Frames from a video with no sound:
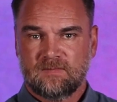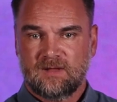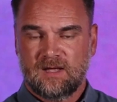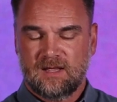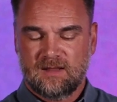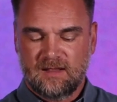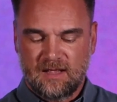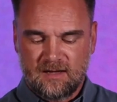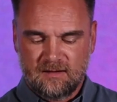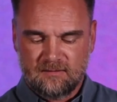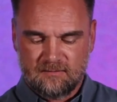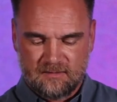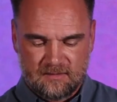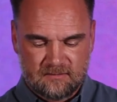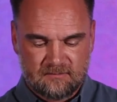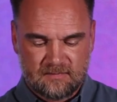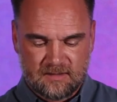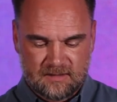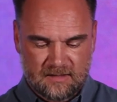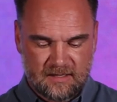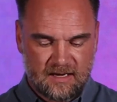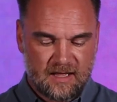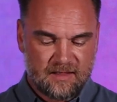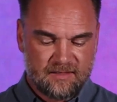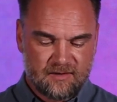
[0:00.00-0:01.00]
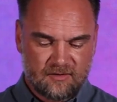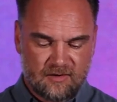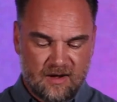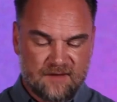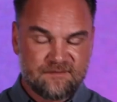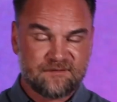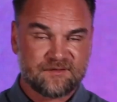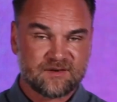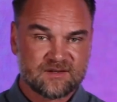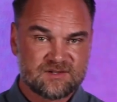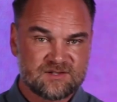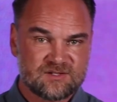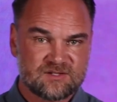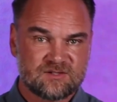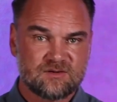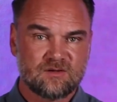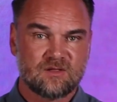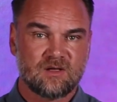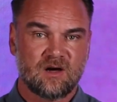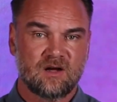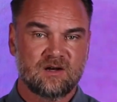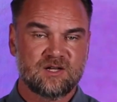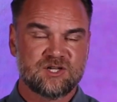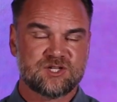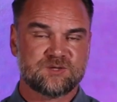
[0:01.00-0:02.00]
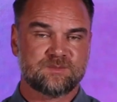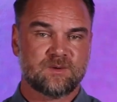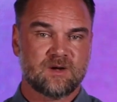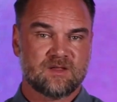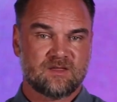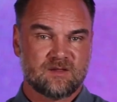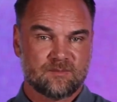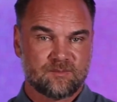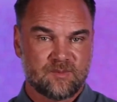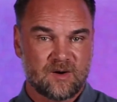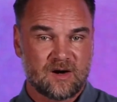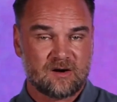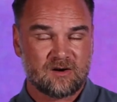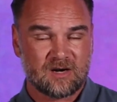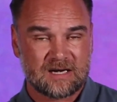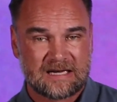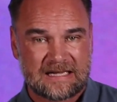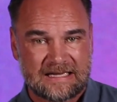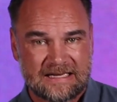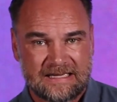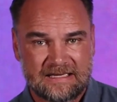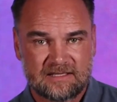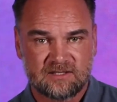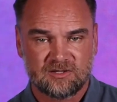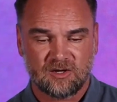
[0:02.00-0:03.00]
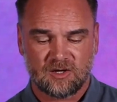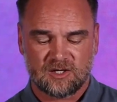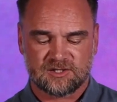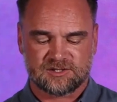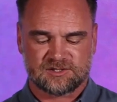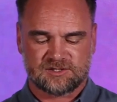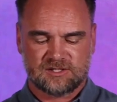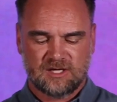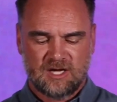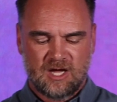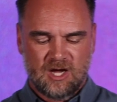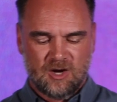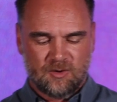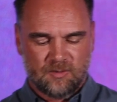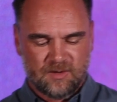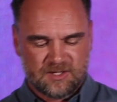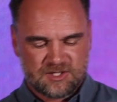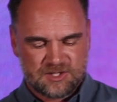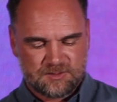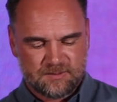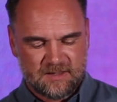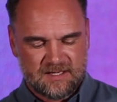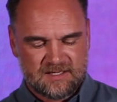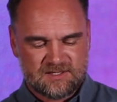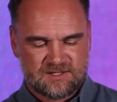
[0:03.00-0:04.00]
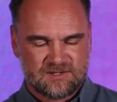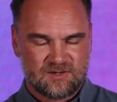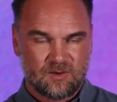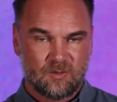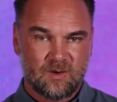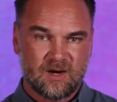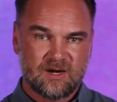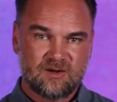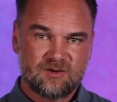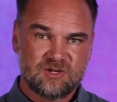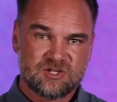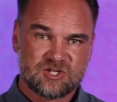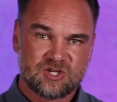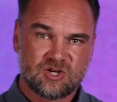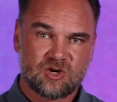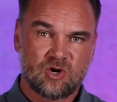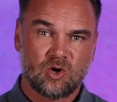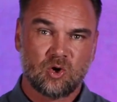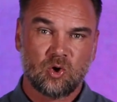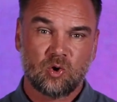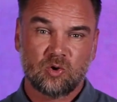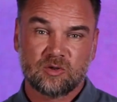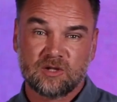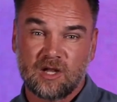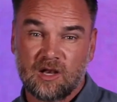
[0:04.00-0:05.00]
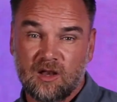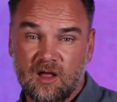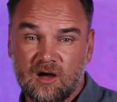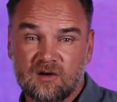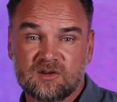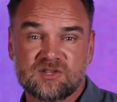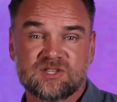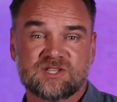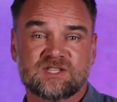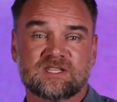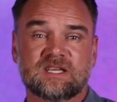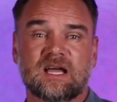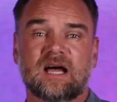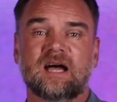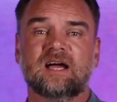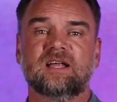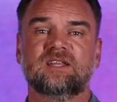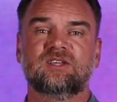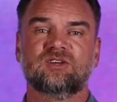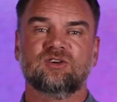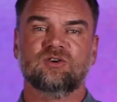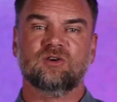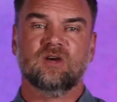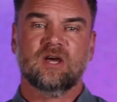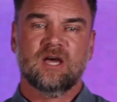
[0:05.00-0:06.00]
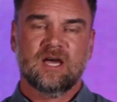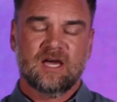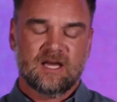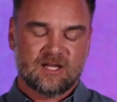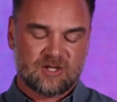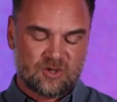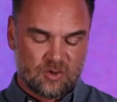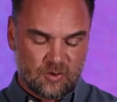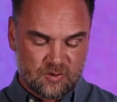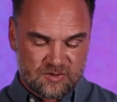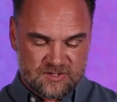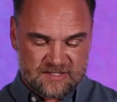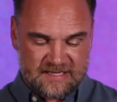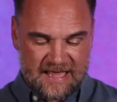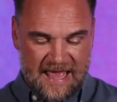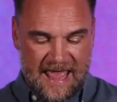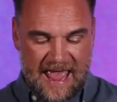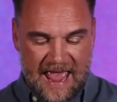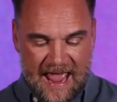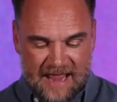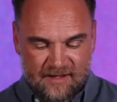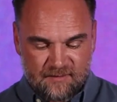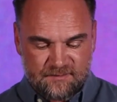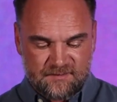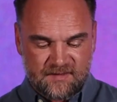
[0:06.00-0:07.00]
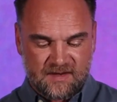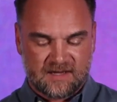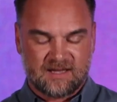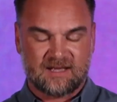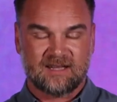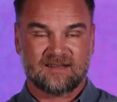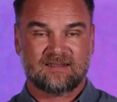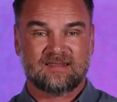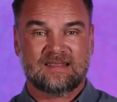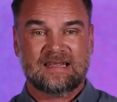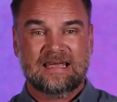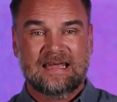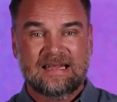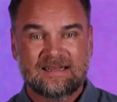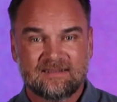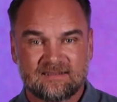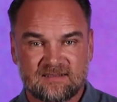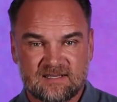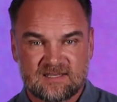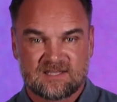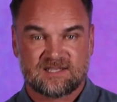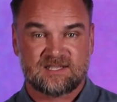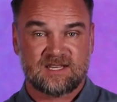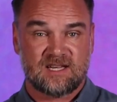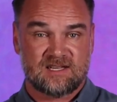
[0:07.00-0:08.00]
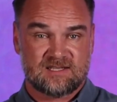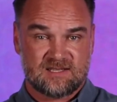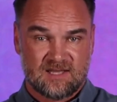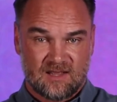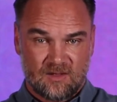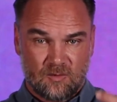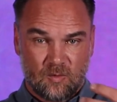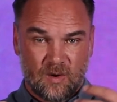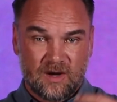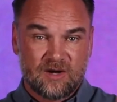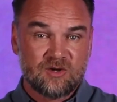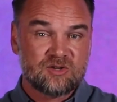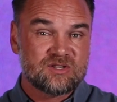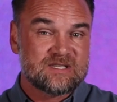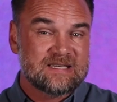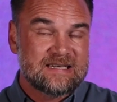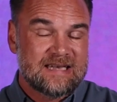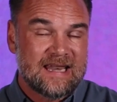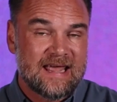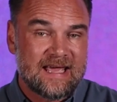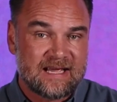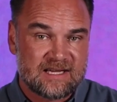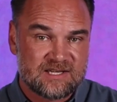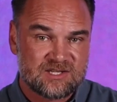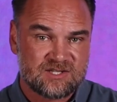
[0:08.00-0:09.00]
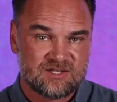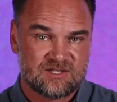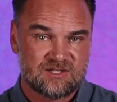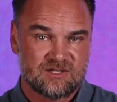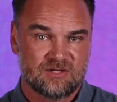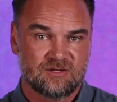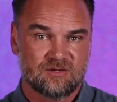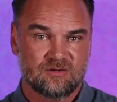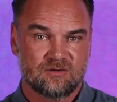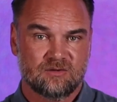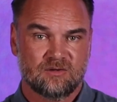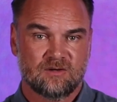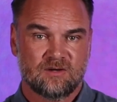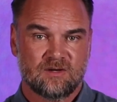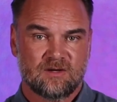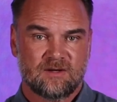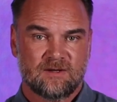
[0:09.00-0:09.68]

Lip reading: And then another reference to the Holy Spirit, the parakletos, which means the one who's called alongside you. It calls the advocate, the intercessor, the one who's next to you.